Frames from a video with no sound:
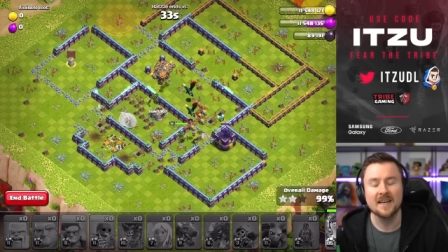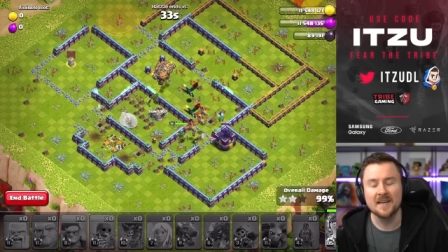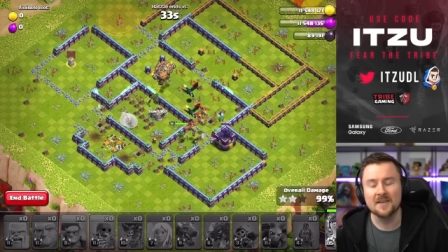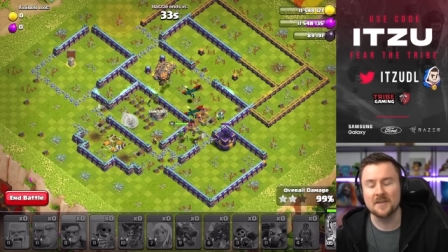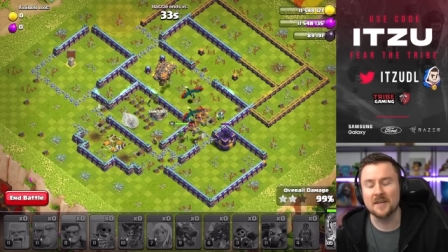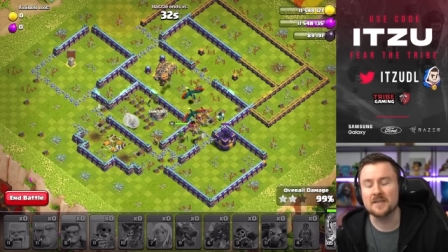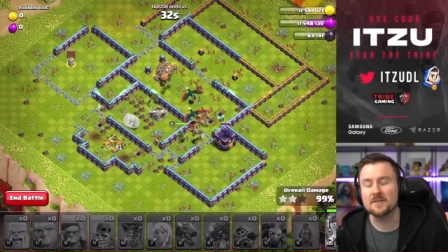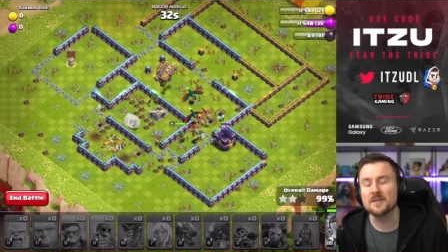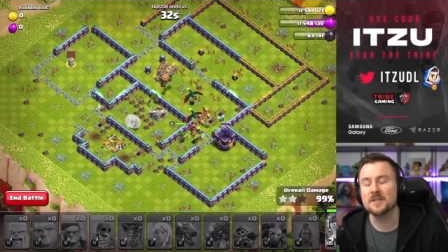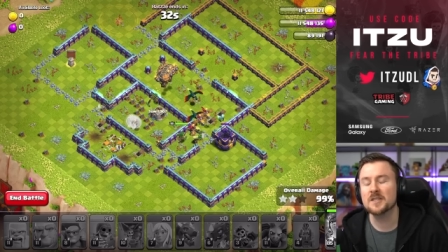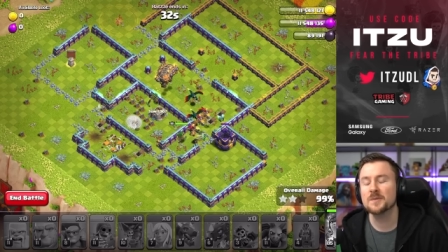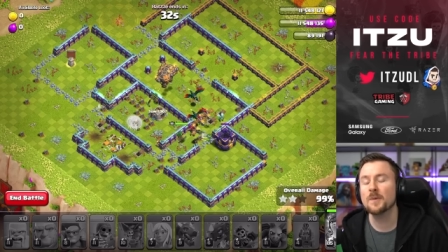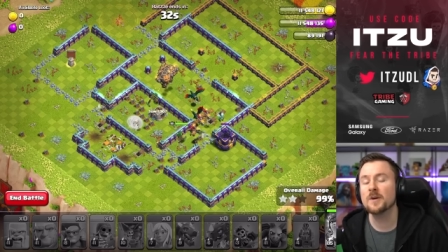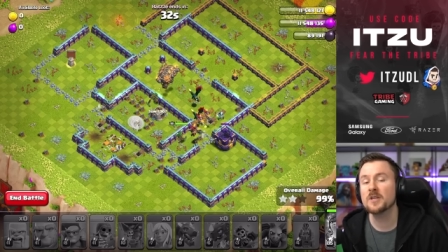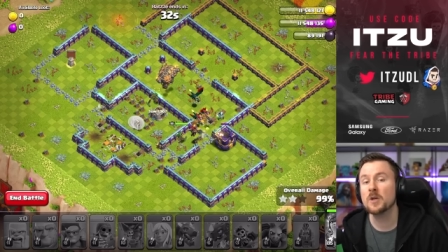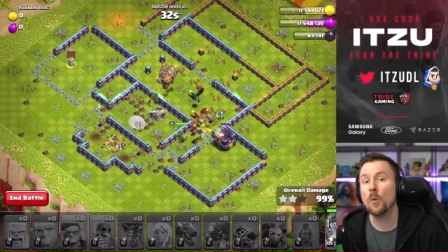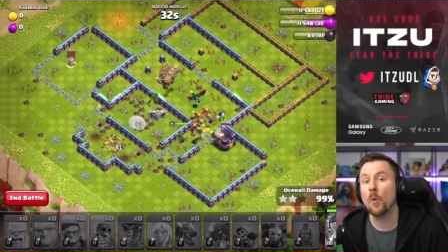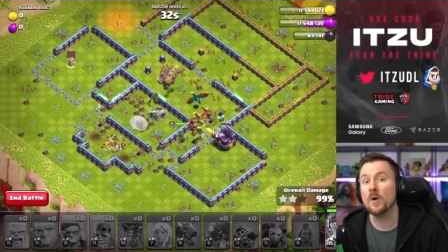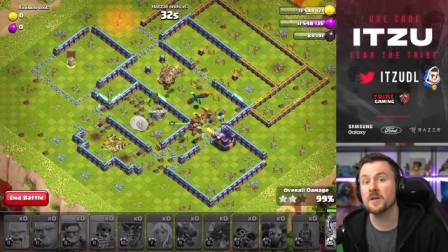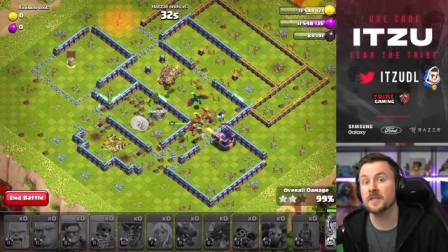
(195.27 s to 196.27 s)
Thank you so much
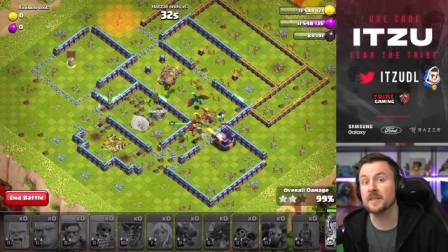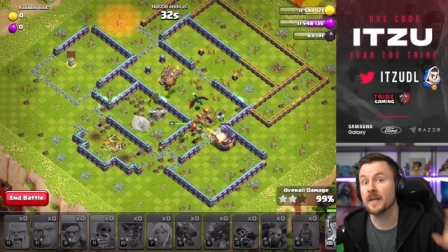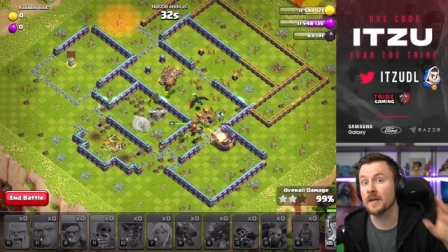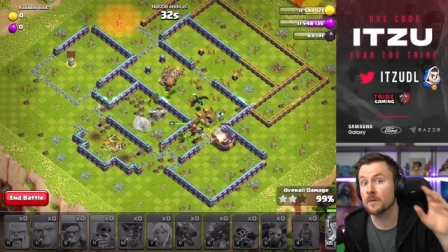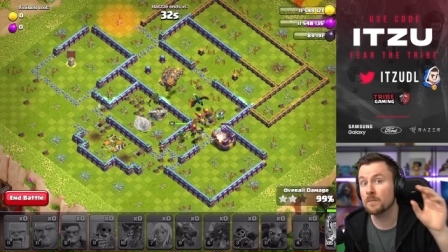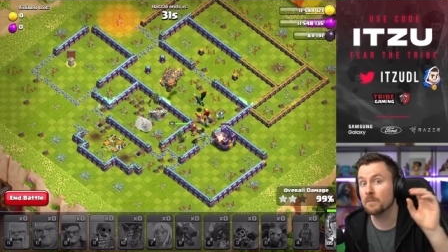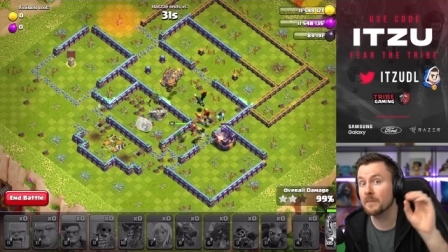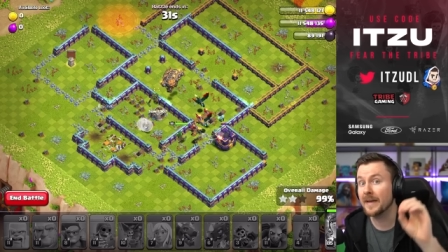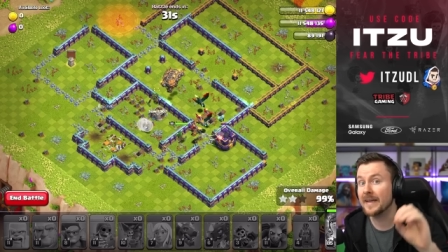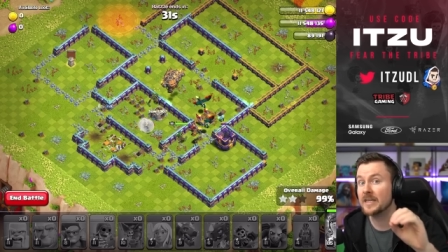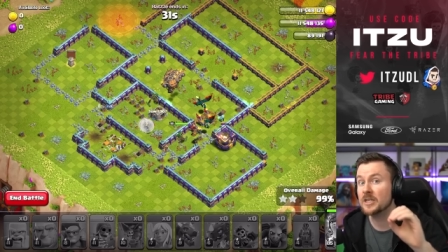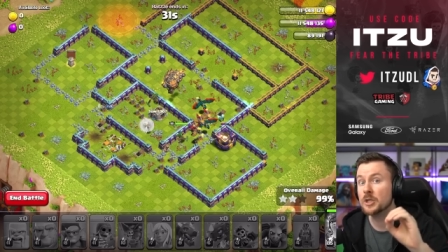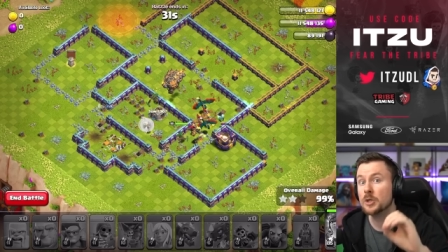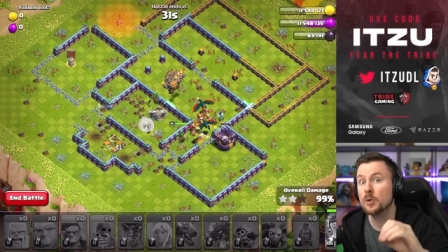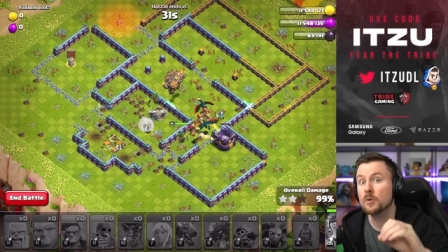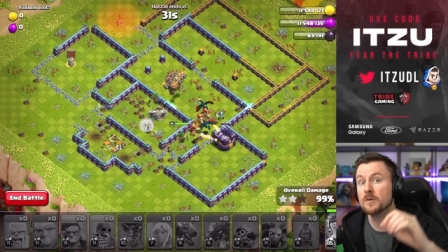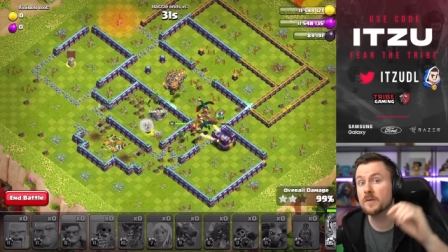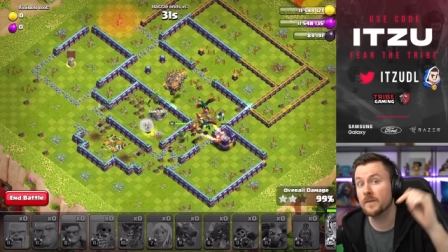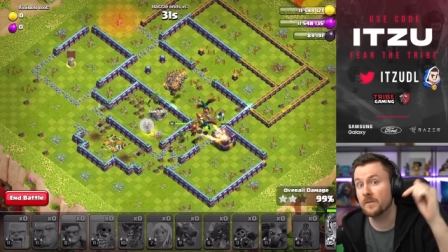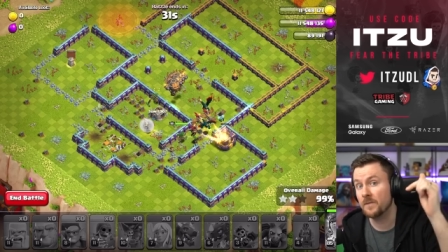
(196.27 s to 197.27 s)
for watching and make
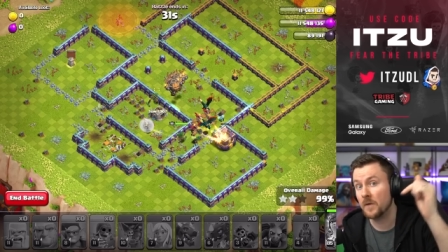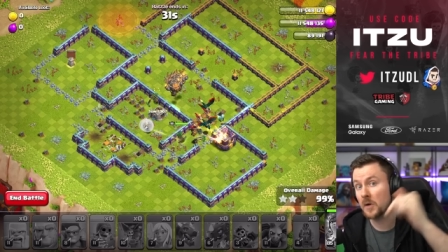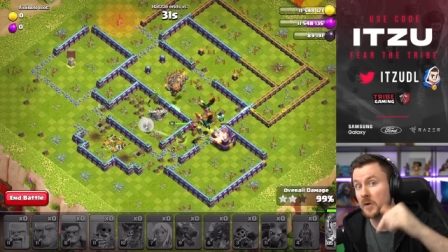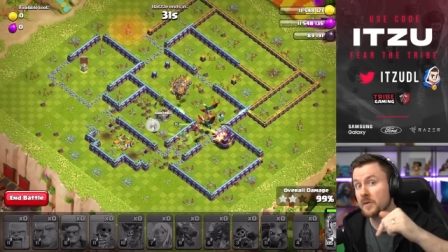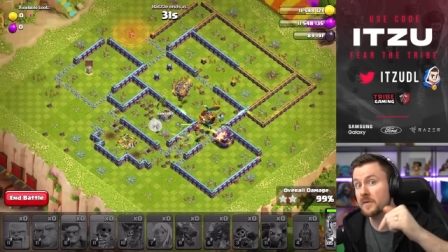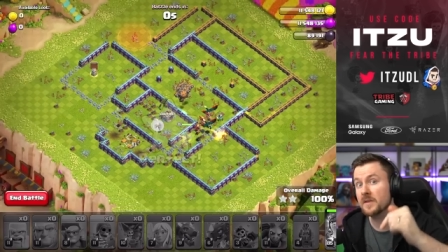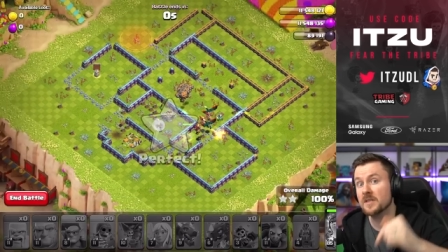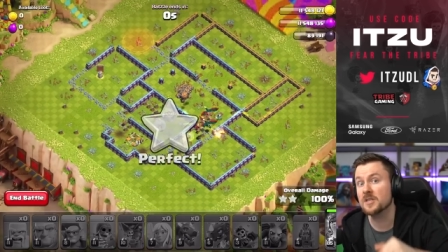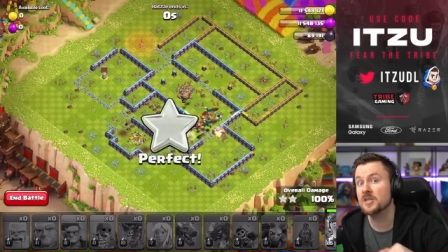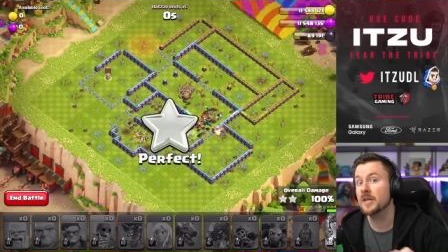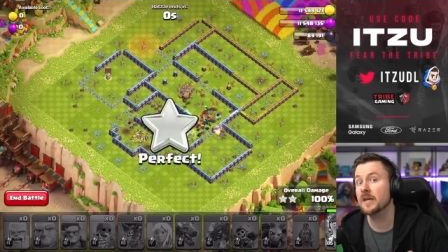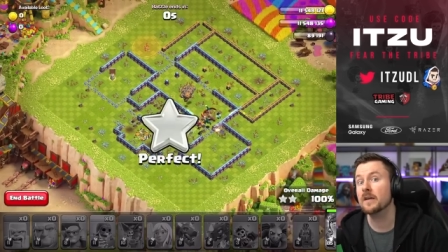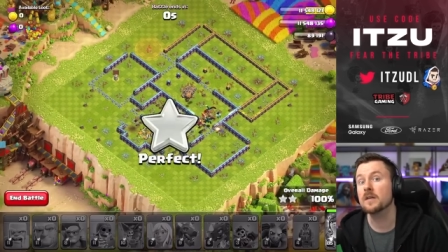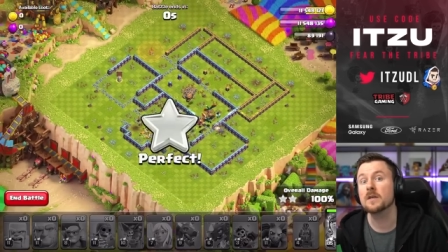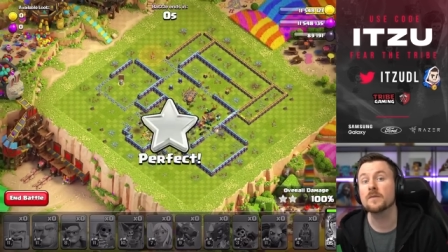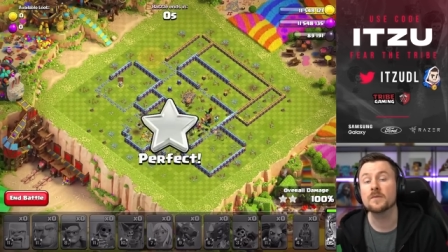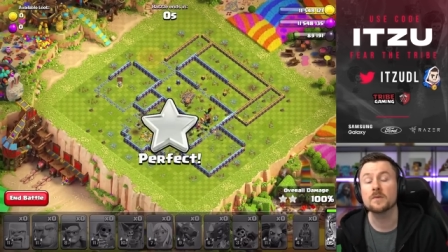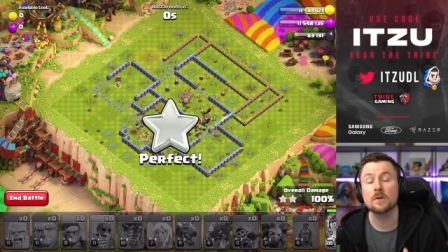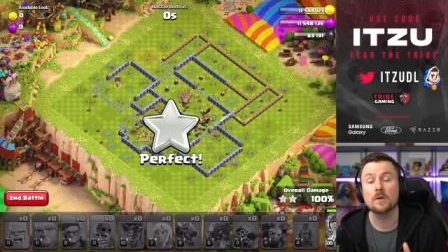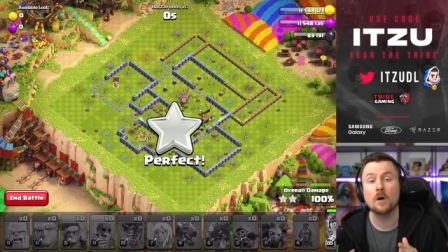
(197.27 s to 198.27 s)
sure to follow this channel
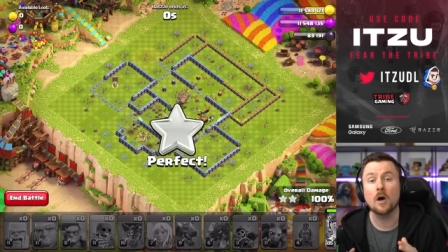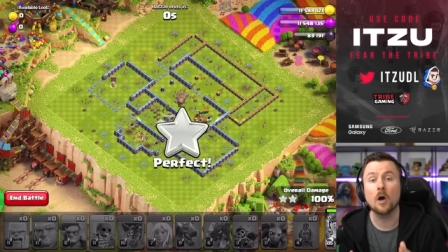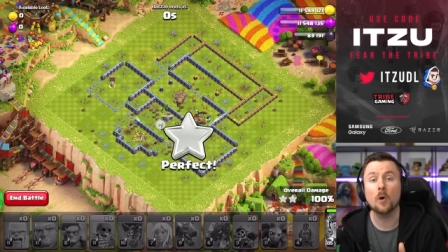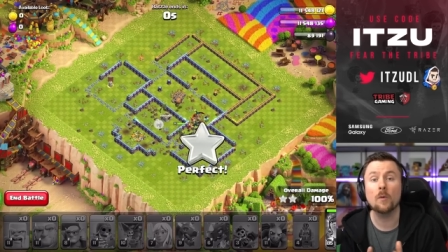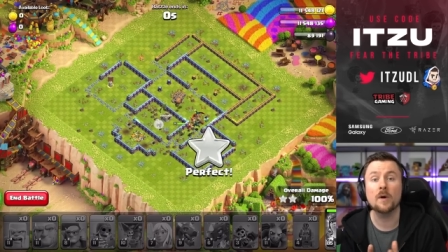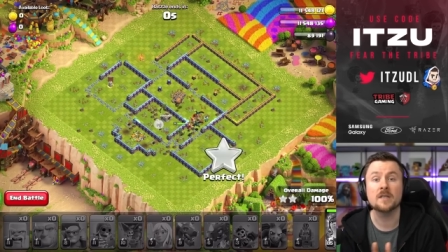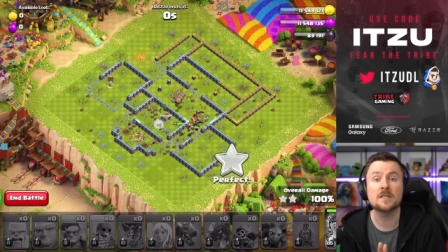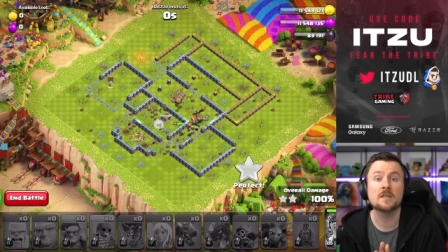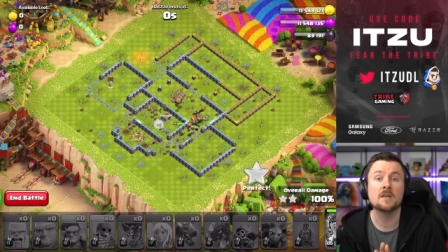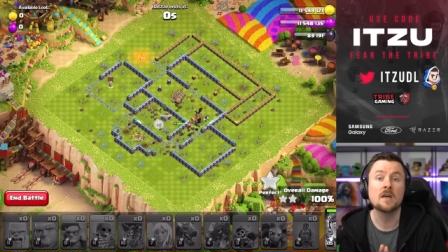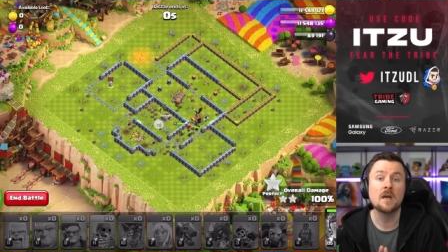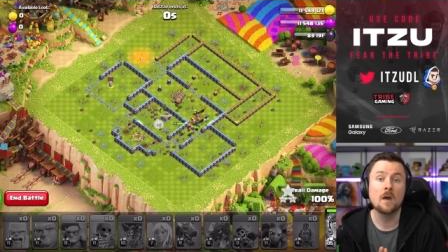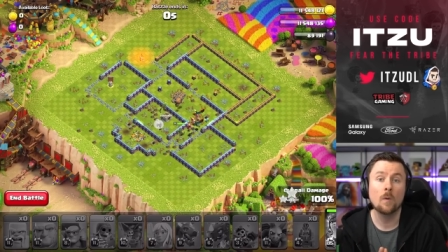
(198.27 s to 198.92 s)
if you always